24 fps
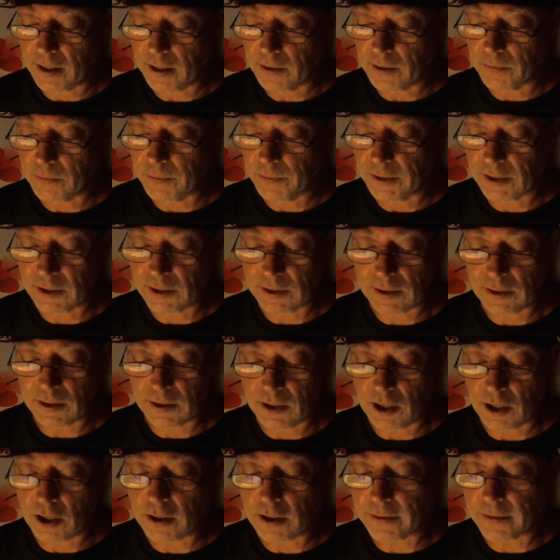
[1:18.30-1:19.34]
with
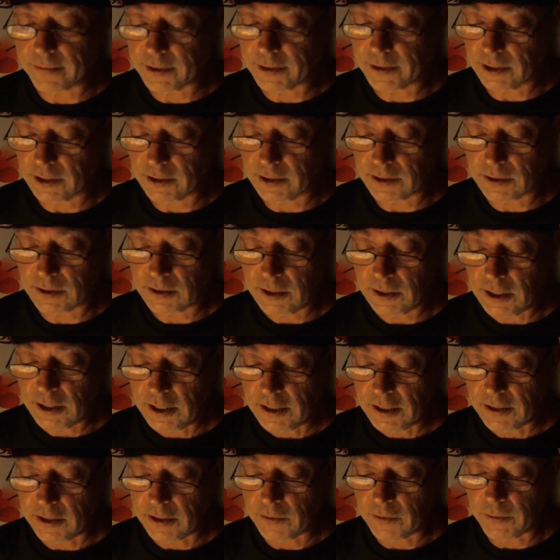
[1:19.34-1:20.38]
all the girls.
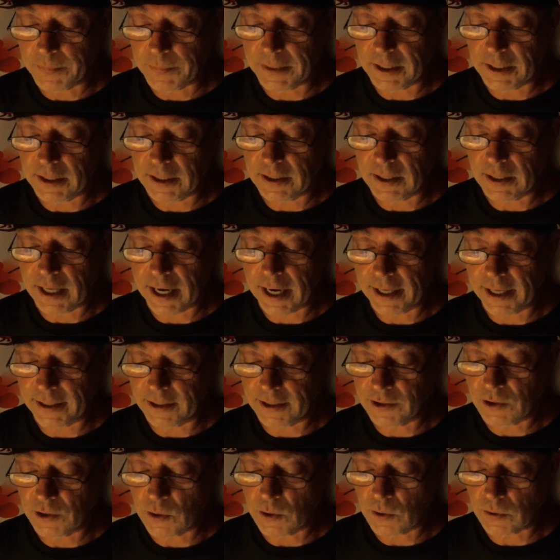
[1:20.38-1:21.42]
There would be 9
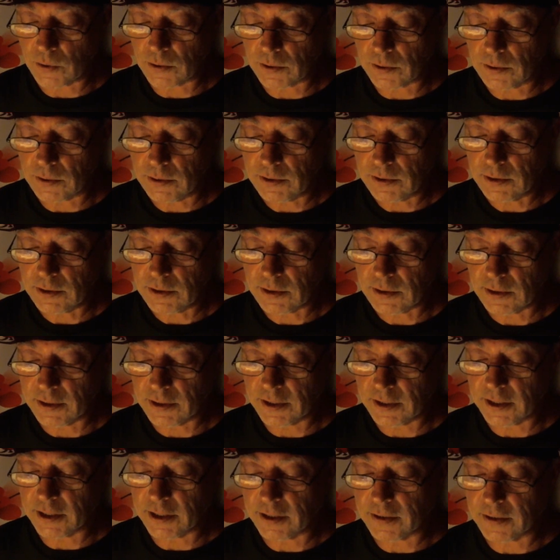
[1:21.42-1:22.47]
in total.
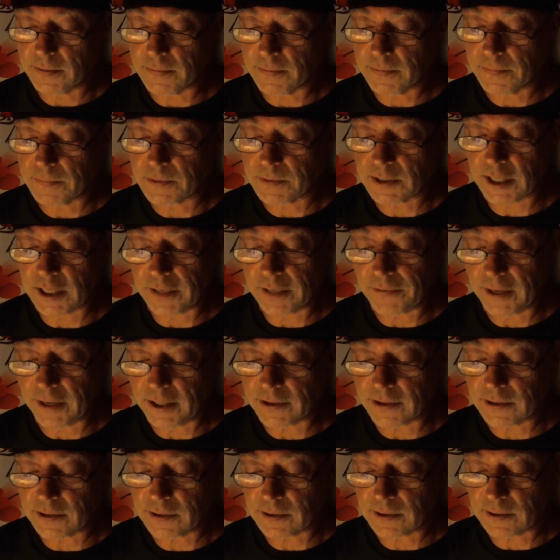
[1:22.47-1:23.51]
The
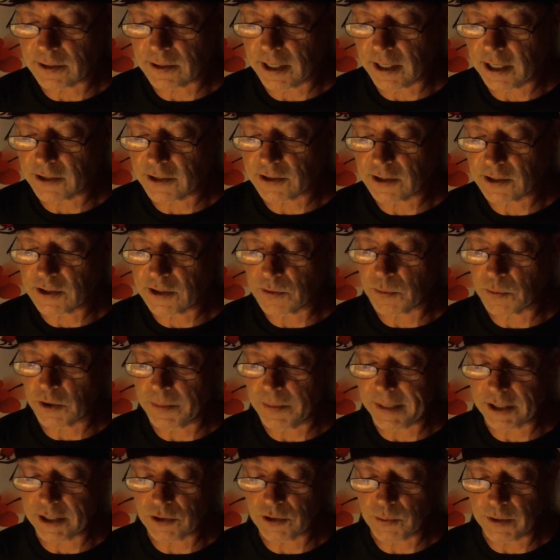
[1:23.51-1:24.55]
houses were
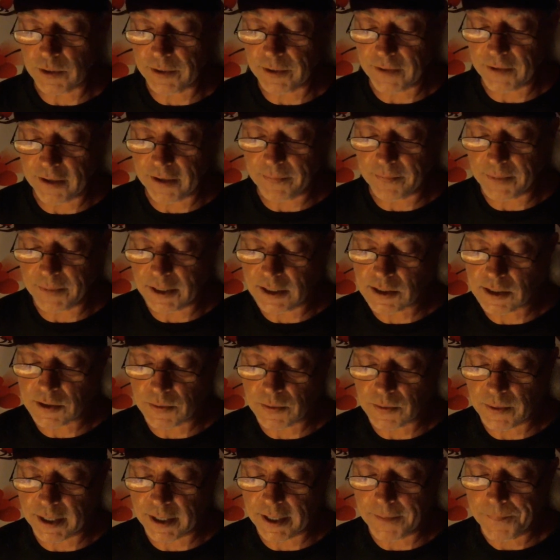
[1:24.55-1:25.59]
about 25 minutes
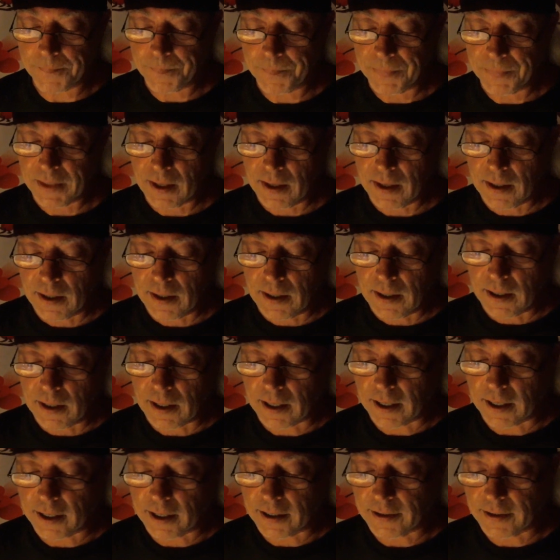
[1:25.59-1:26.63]
away.
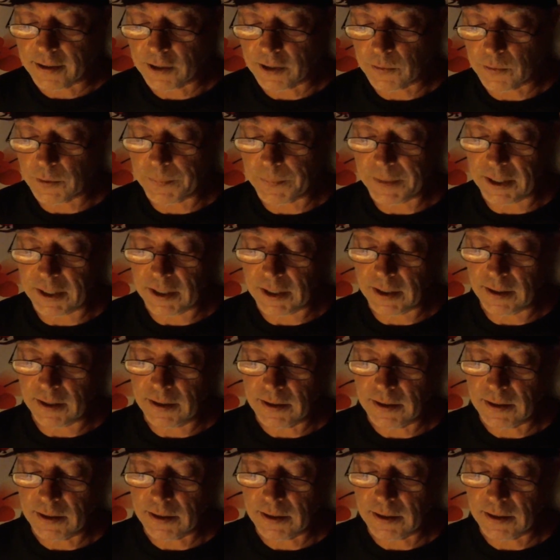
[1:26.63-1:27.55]
There would be